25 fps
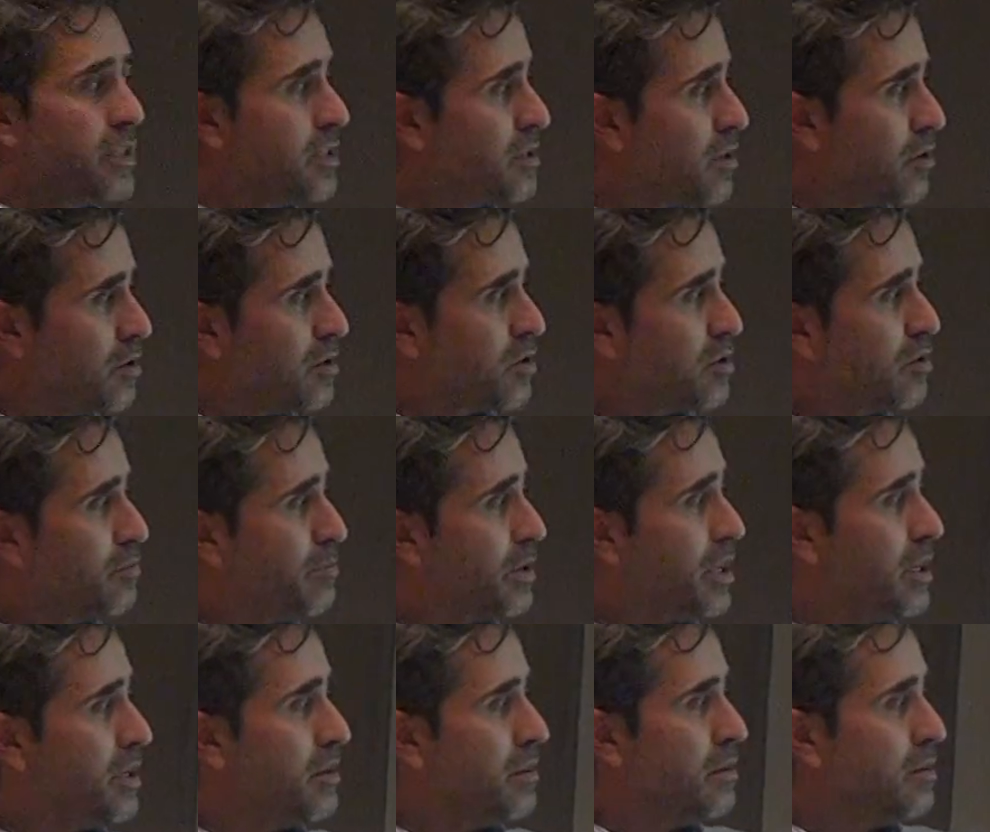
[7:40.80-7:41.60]
is also
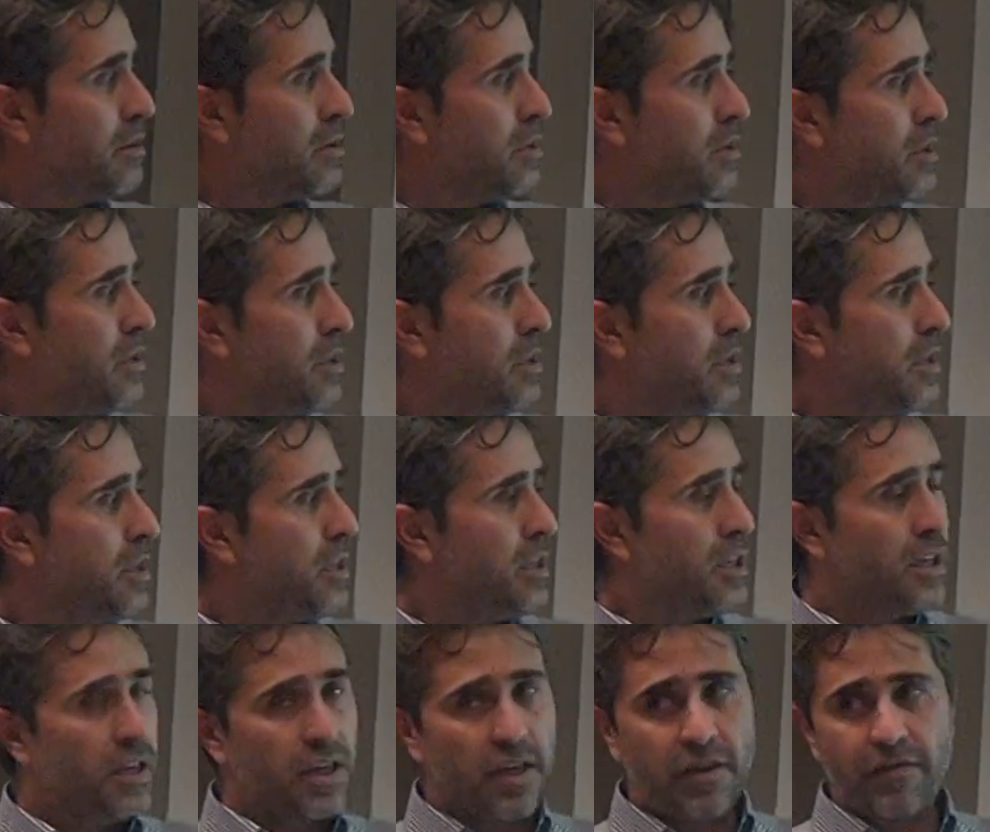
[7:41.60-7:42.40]
me
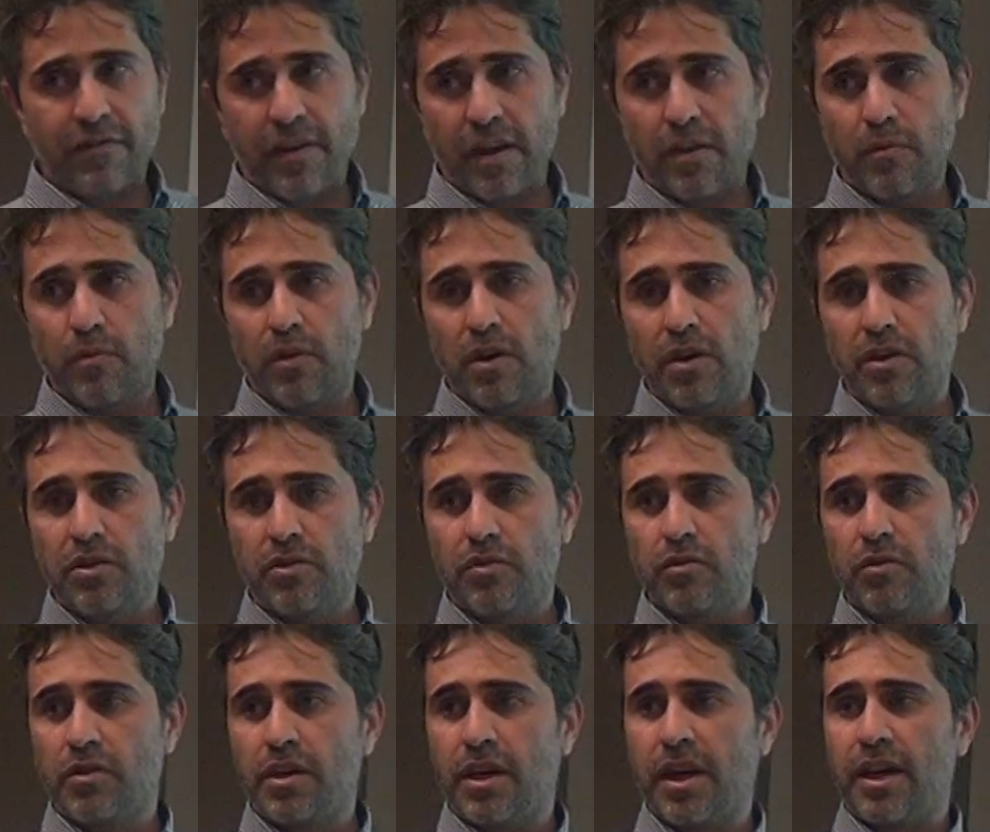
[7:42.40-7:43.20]
if I want
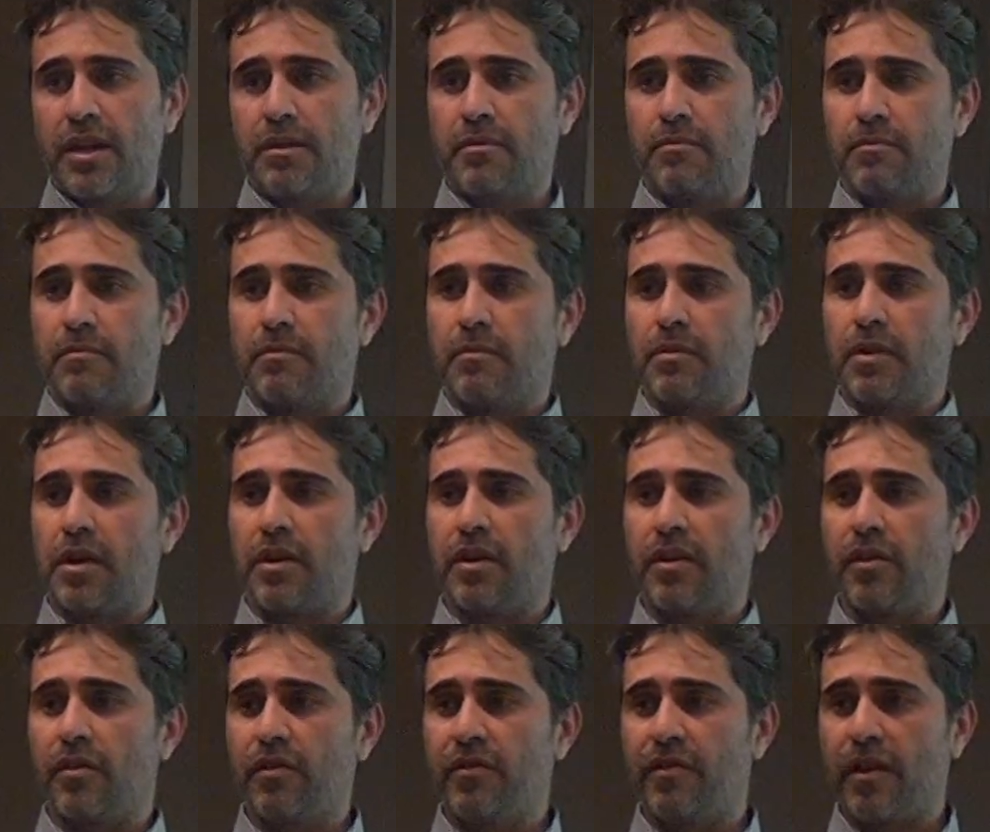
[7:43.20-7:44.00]

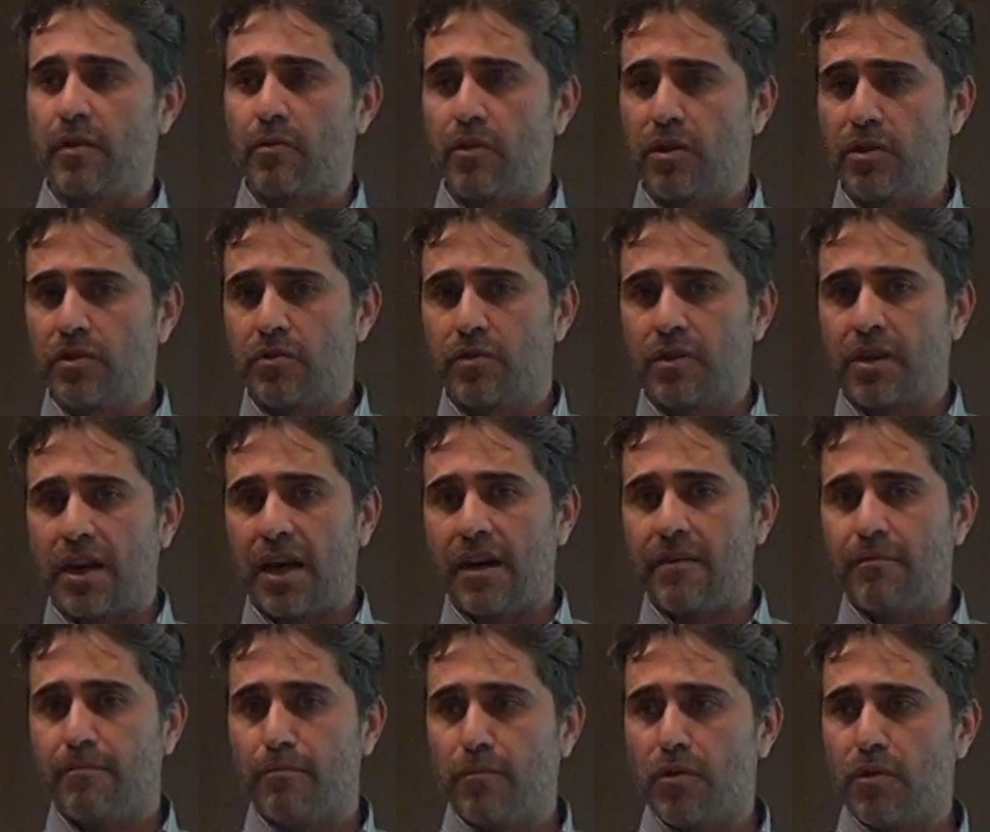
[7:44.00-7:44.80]
to
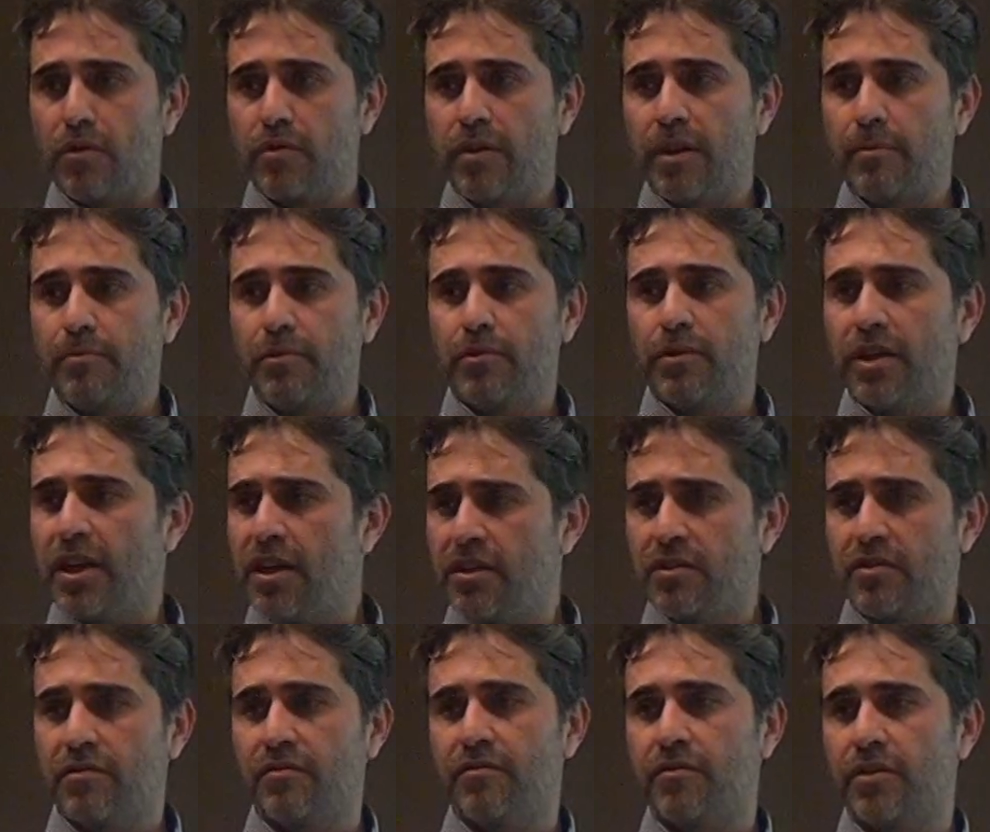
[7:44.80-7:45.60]
have more
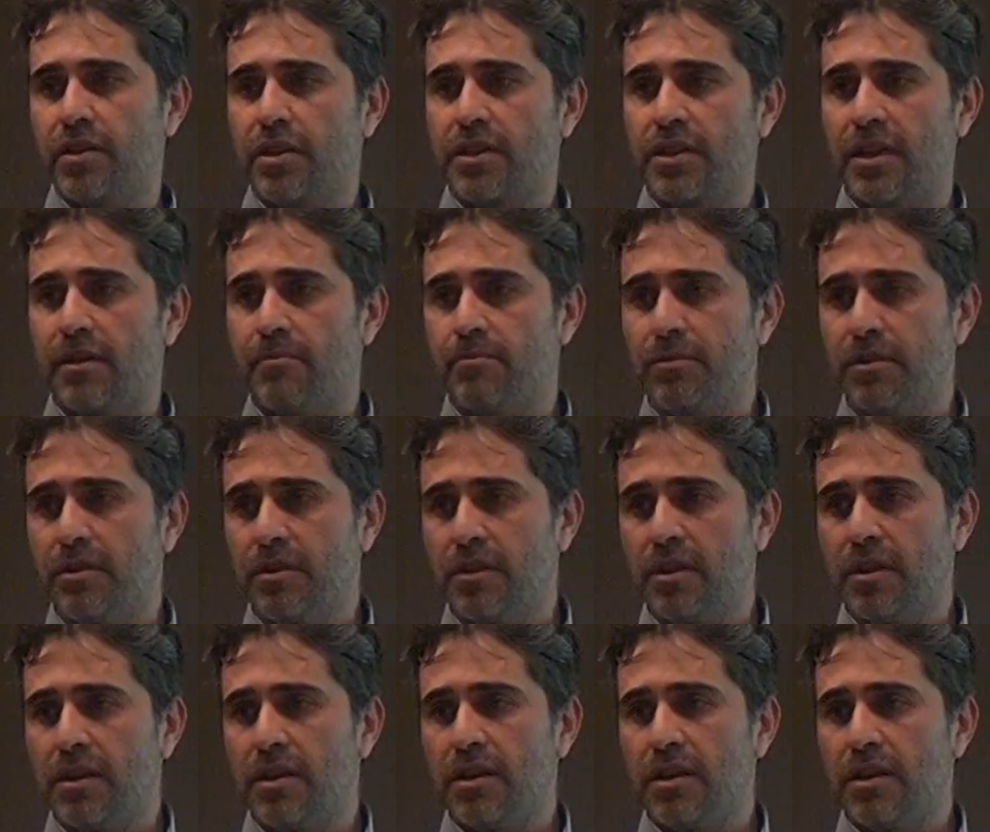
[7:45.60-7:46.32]
reputation, for example,